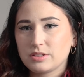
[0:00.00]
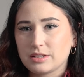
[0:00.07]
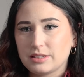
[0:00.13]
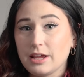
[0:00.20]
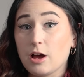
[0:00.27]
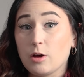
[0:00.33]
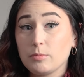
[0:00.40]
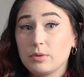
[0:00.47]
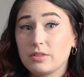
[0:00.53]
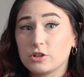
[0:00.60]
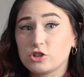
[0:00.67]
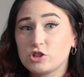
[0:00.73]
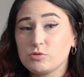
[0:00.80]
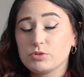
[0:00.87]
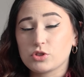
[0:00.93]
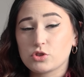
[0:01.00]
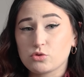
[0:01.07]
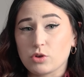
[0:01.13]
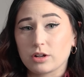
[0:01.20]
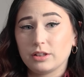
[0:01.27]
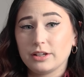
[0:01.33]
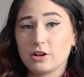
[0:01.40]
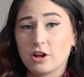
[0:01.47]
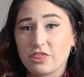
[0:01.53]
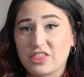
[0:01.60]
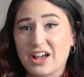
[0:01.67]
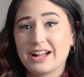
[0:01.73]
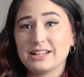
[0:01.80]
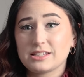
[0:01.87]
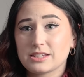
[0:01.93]
to tell me that she was struggling on
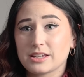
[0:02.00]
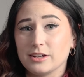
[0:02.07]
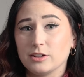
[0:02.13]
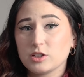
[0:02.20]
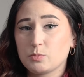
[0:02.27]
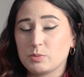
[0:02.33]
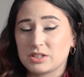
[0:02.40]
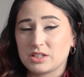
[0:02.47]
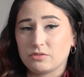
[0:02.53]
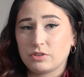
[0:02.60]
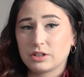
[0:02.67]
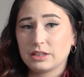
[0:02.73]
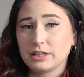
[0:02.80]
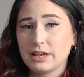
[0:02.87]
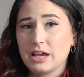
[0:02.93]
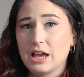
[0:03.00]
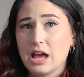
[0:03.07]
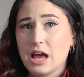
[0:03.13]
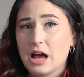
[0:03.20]
that skill specifically,